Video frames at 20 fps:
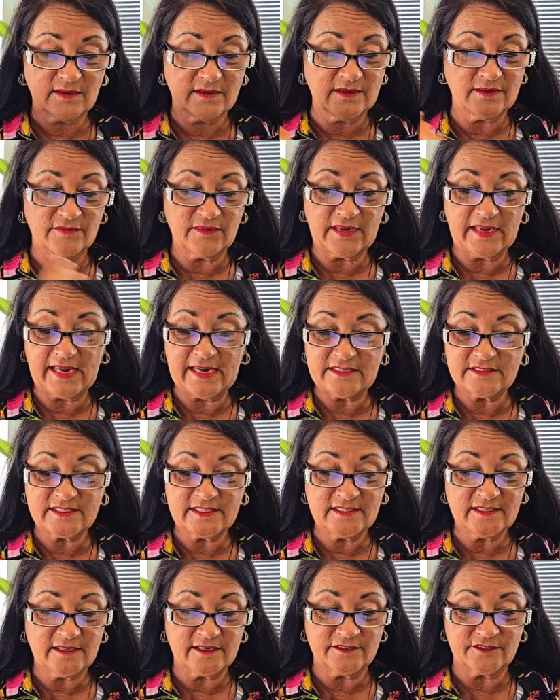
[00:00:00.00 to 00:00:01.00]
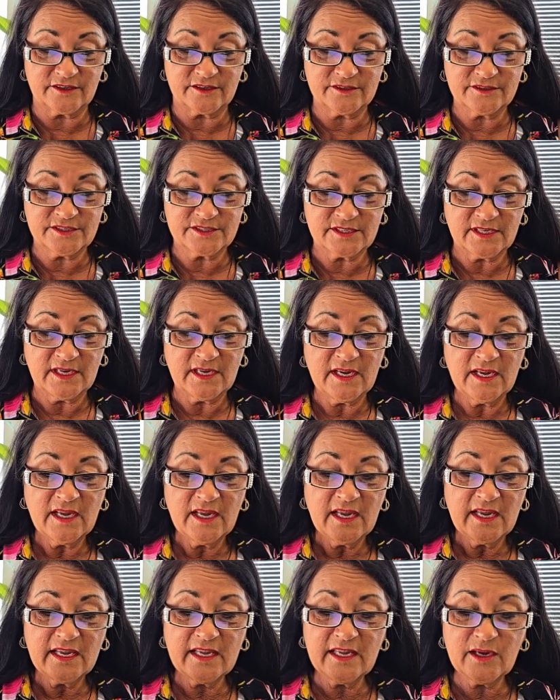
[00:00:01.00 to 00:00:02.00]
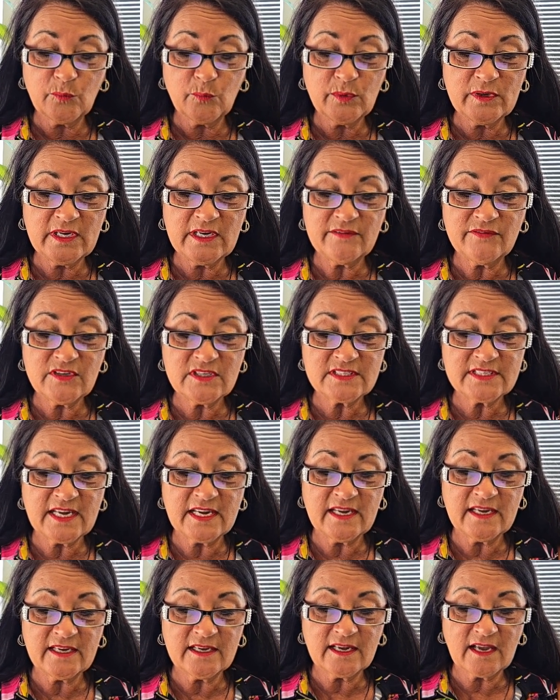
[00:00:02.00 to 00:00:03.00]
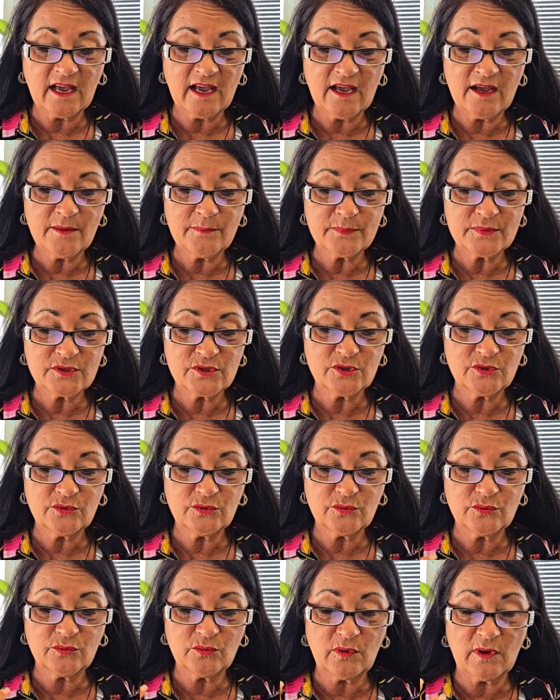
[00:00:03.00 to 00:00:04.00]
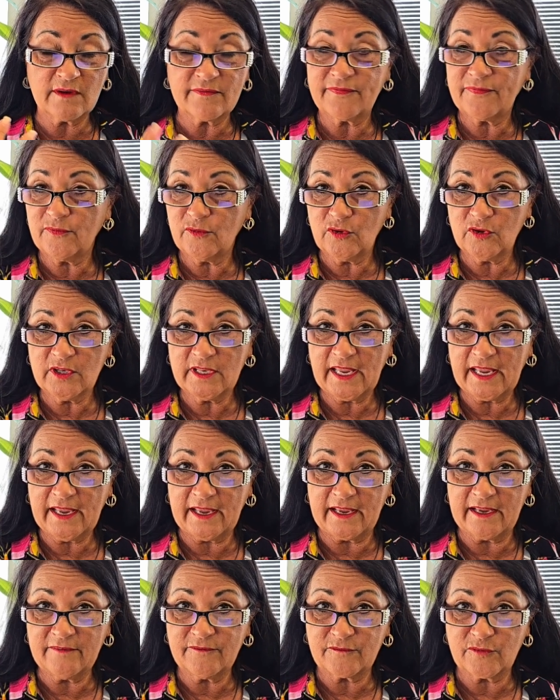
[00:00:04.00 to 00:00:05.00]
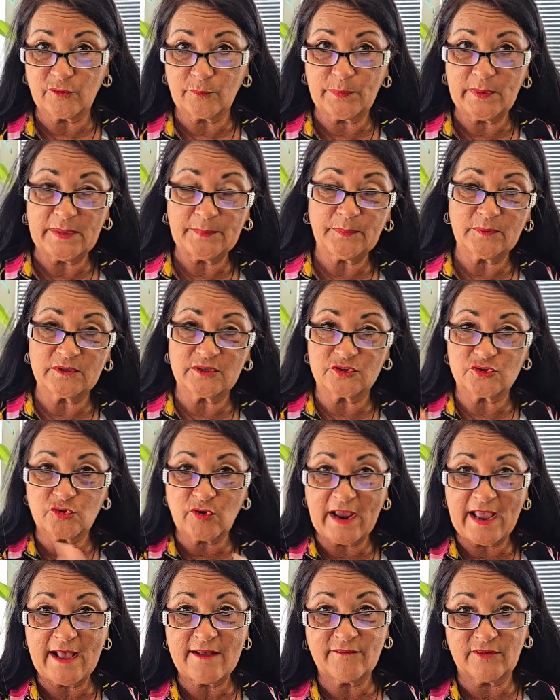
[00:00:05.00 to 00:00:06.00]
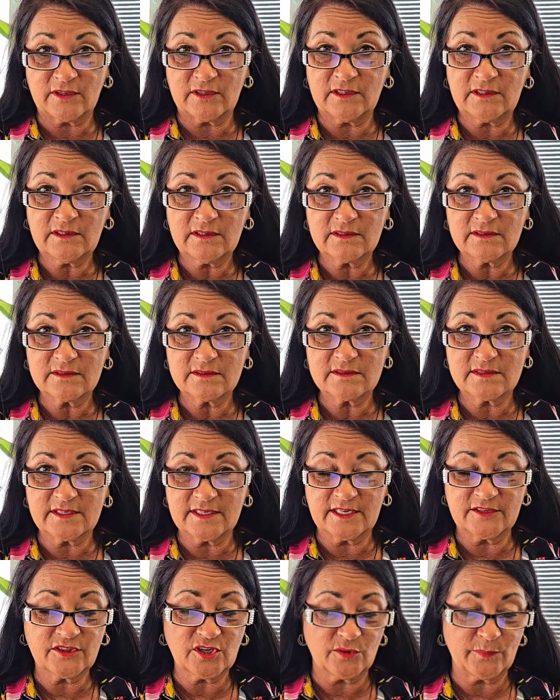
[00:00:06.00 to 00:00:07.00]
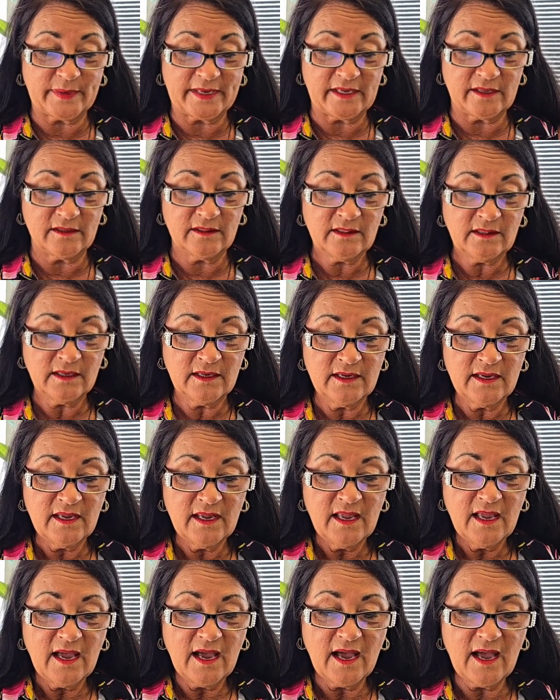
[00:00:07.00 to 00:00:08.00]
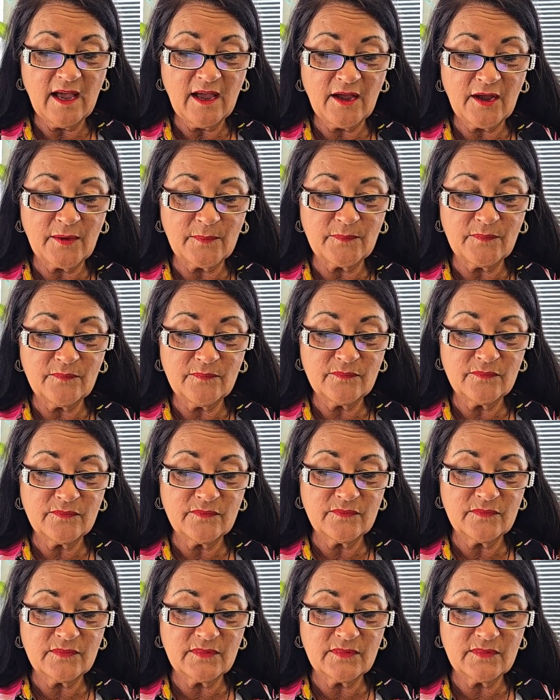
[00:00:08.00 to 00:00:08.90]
in the 1800s. It would even take up to a full day for people to travel to get their mail. Um,